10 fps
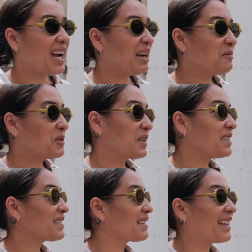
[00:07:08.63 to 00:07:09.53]
I'm
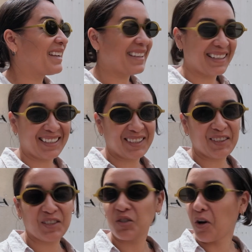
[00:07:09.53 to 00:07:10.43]
just like
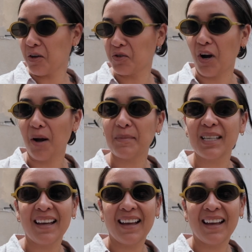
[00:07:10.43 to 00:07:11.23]
jaw dropped.